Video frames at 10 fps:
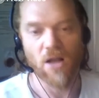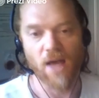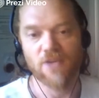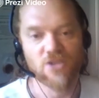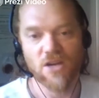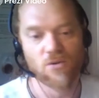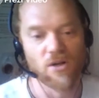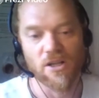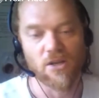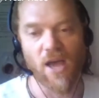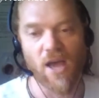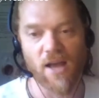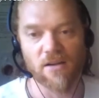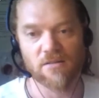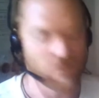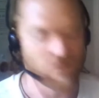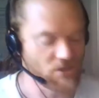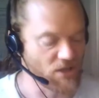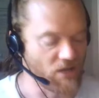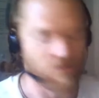Generally you can't
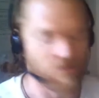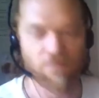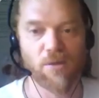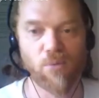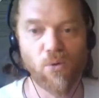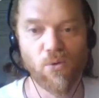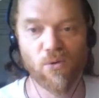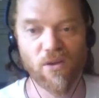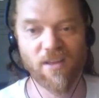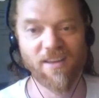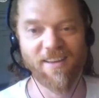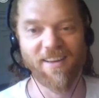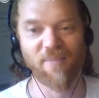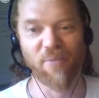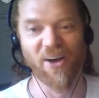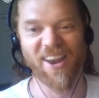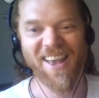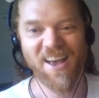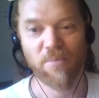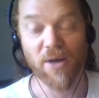save people. but
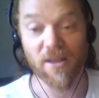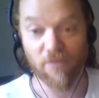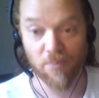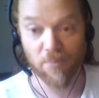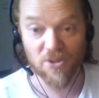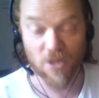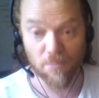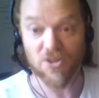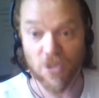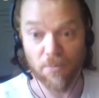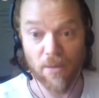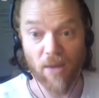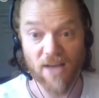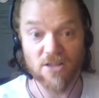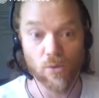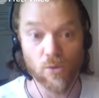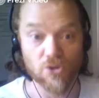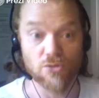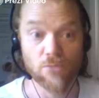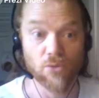some people actually want
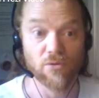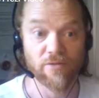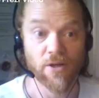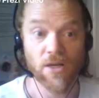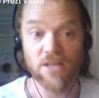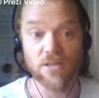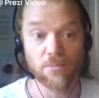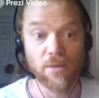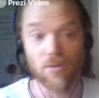to move, and some people